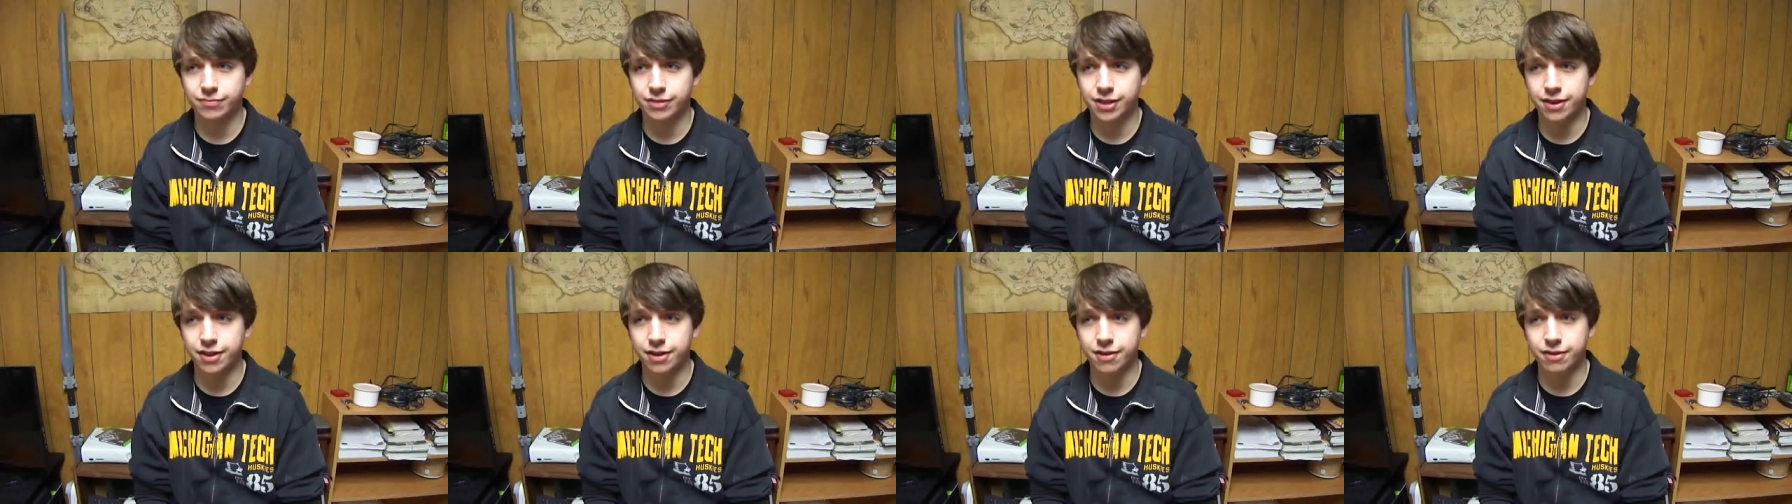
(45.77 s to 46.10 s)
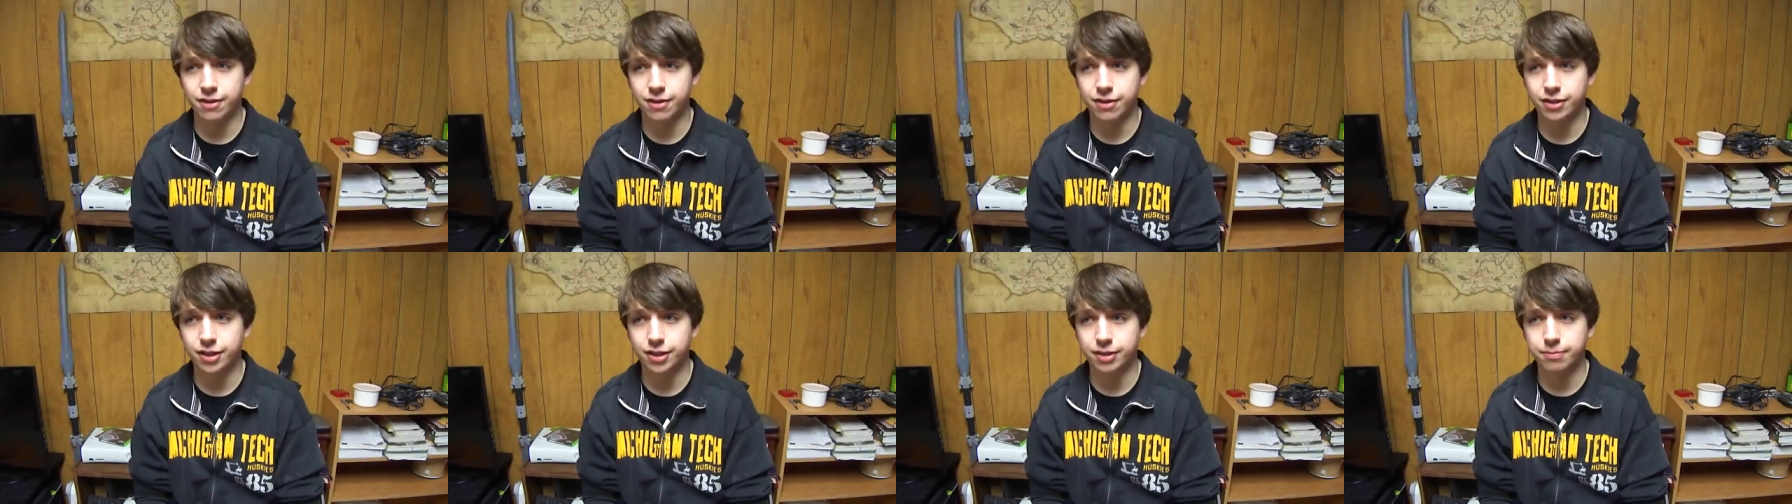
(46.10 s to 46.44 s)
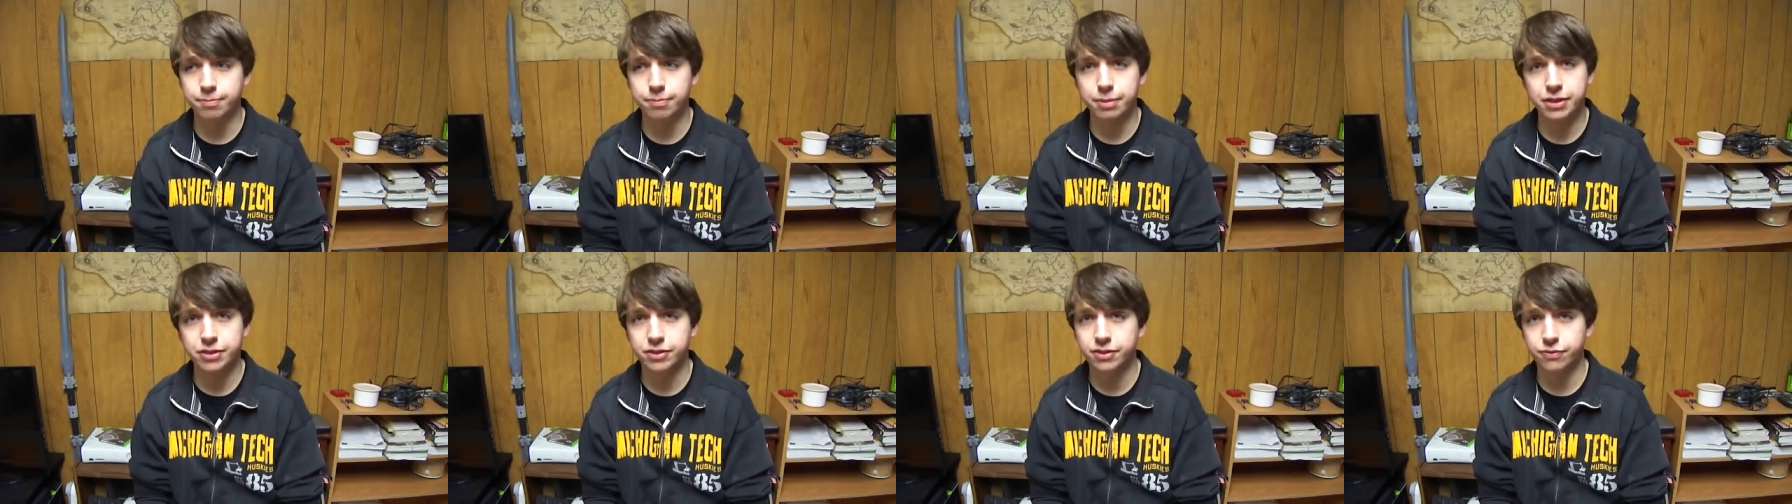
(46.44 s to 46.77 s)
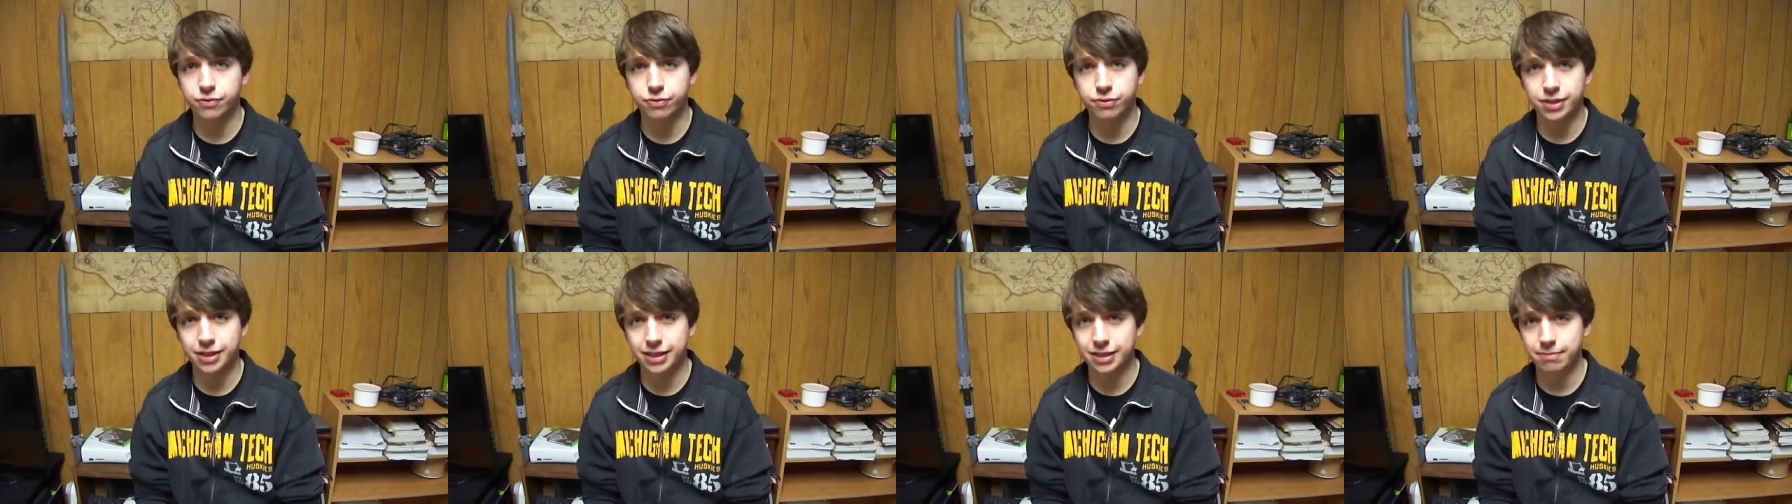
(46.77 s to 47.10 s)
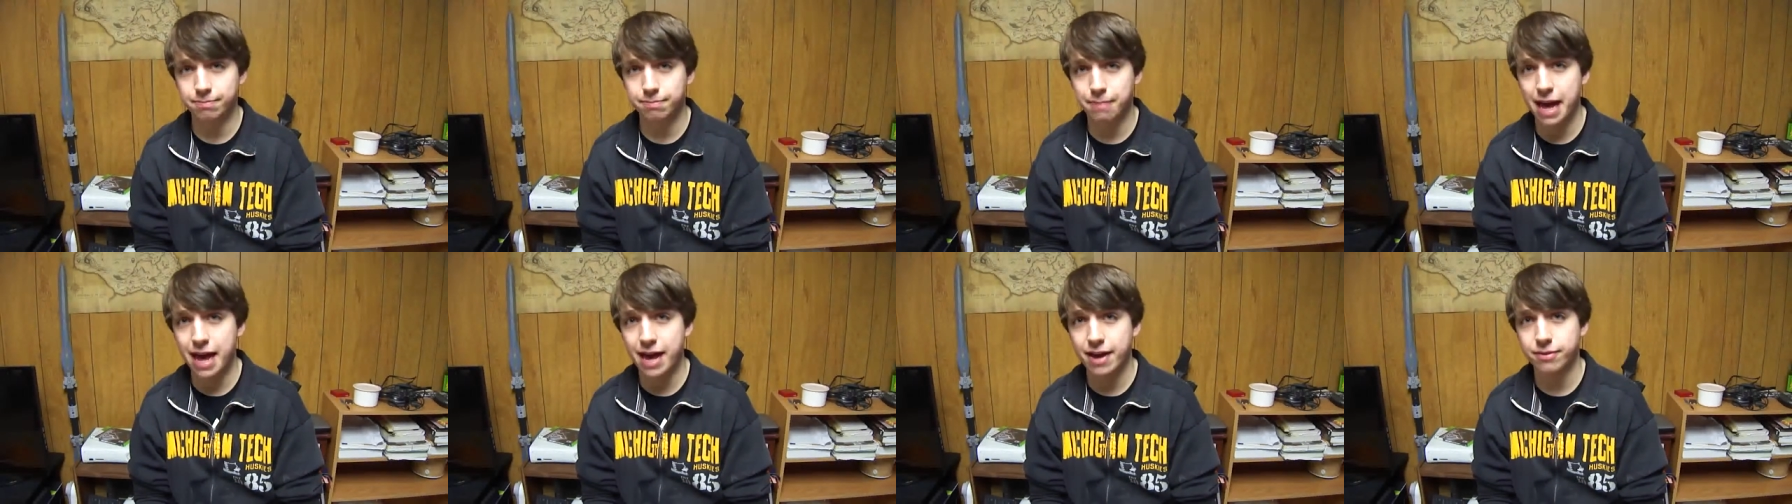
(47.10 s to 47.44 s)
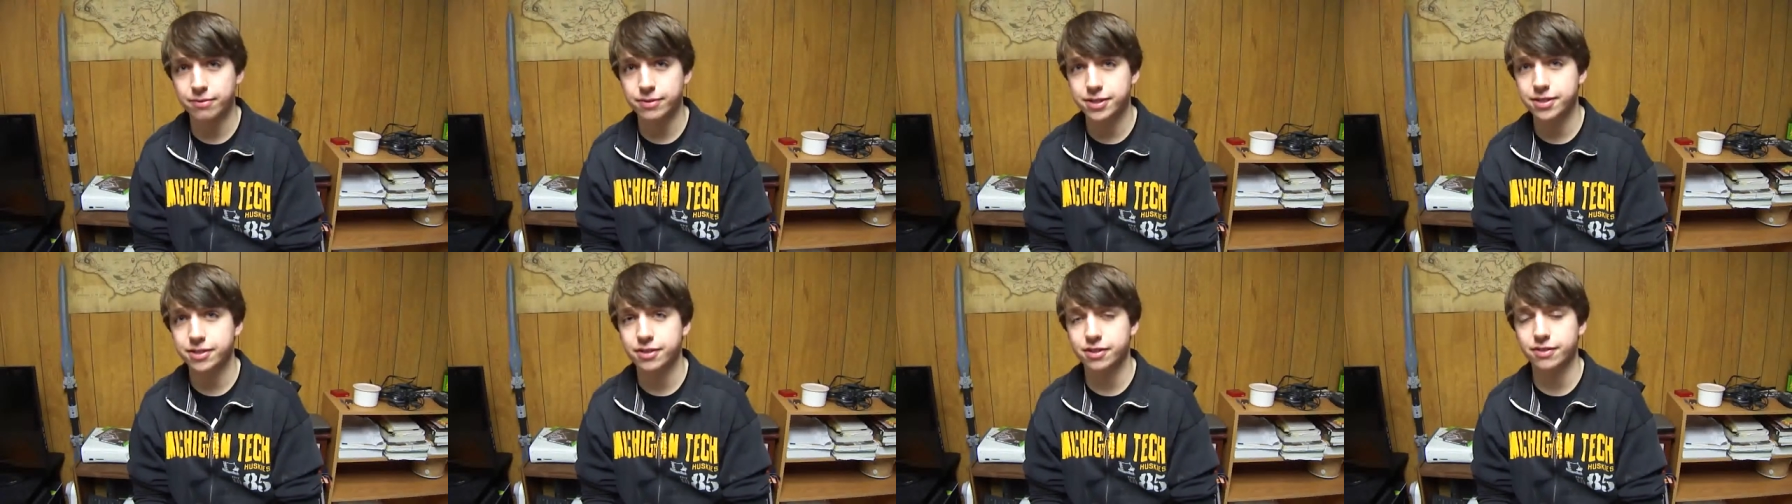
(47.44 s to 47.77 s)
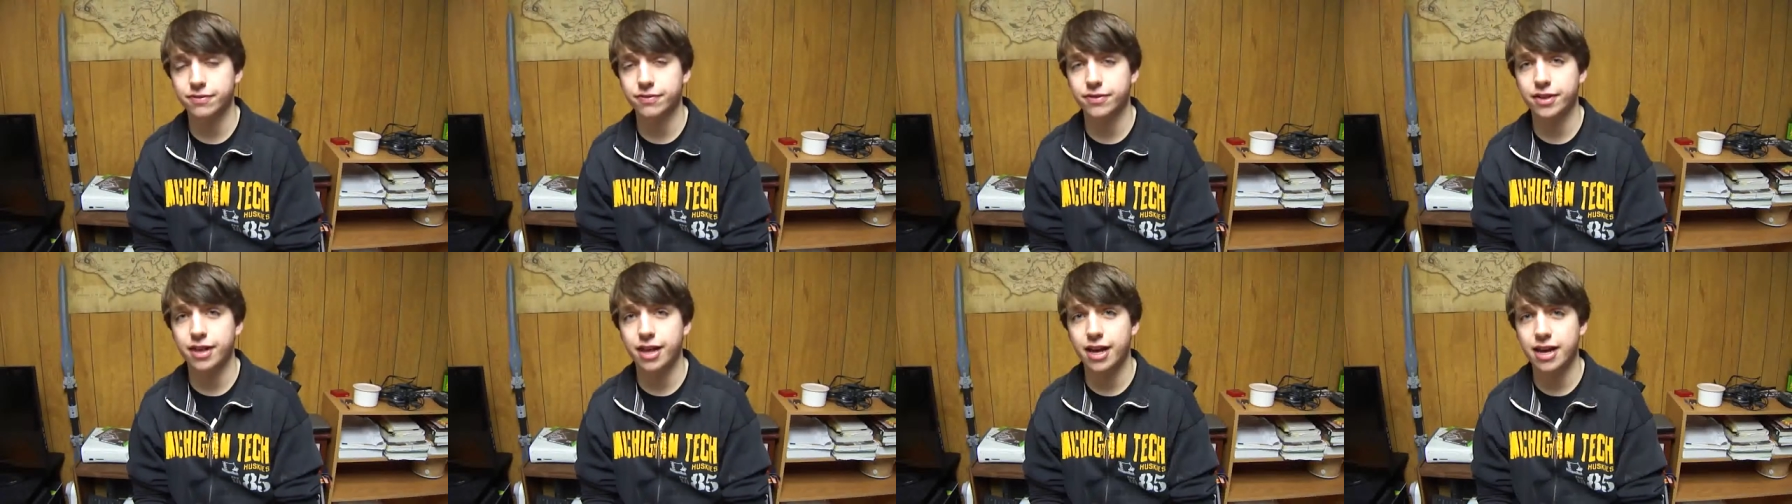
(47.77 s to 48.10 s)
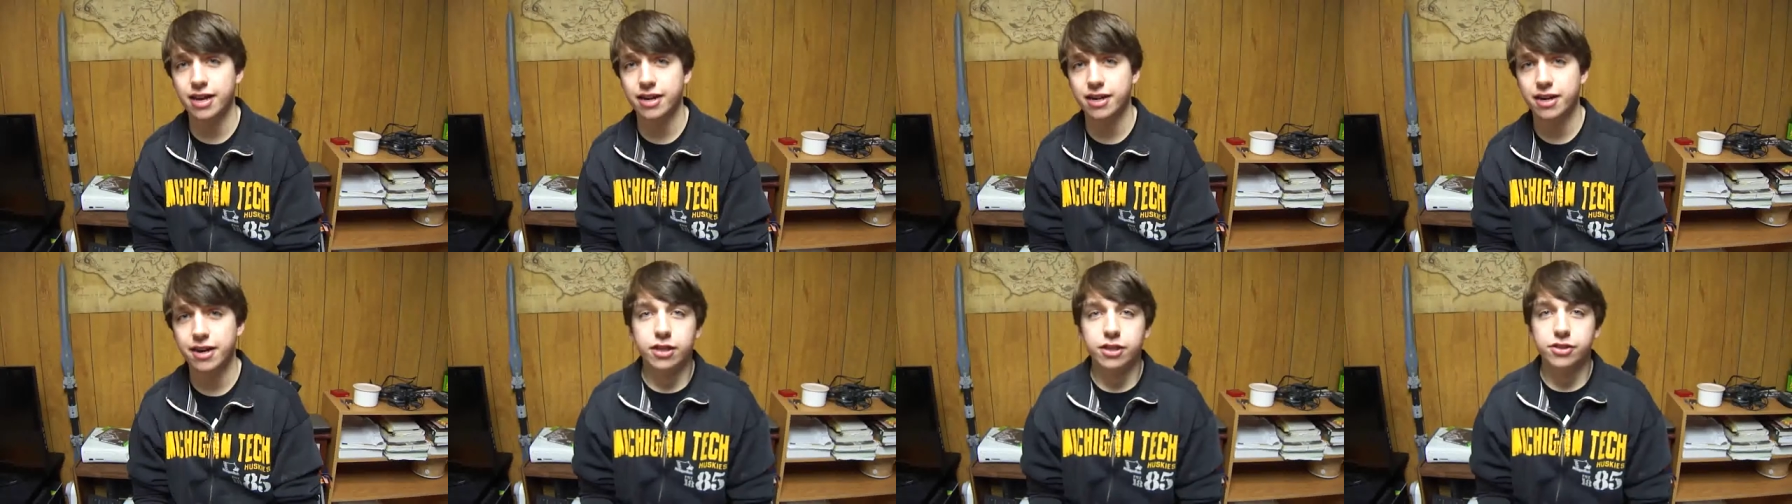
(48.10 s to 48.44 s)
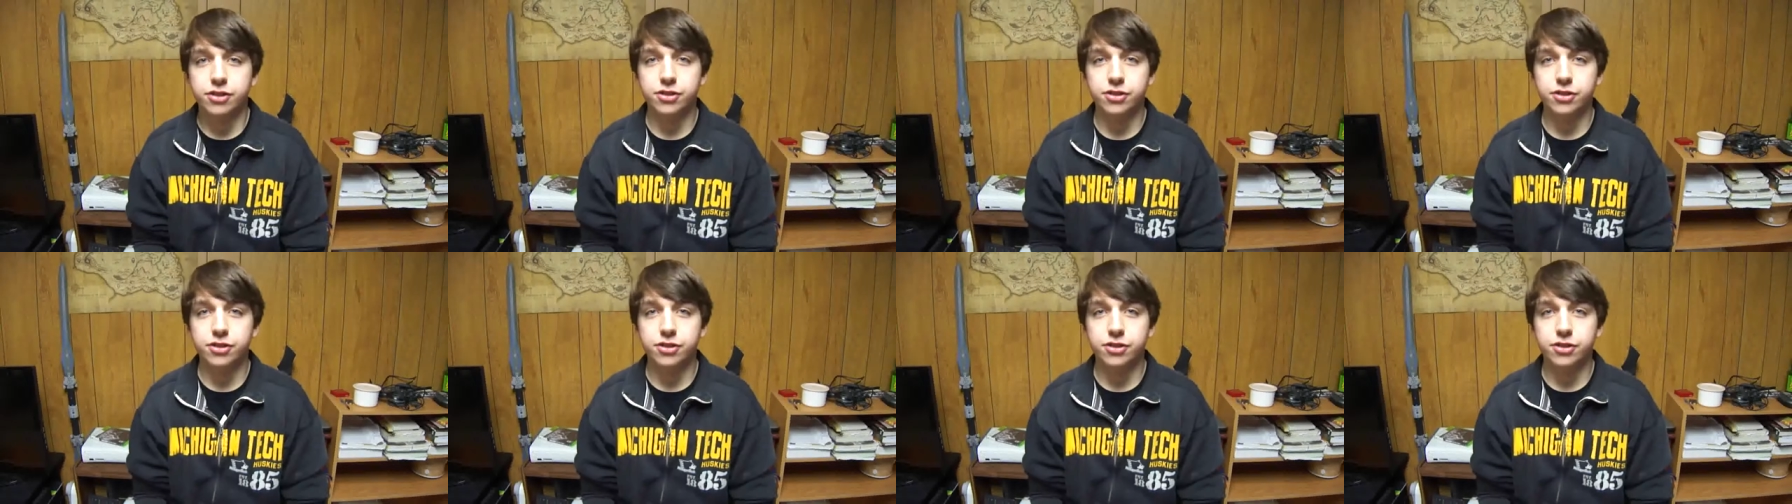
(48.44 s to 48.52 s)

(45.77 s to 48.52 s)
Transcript: and there are a bunch of really bad reasons for that.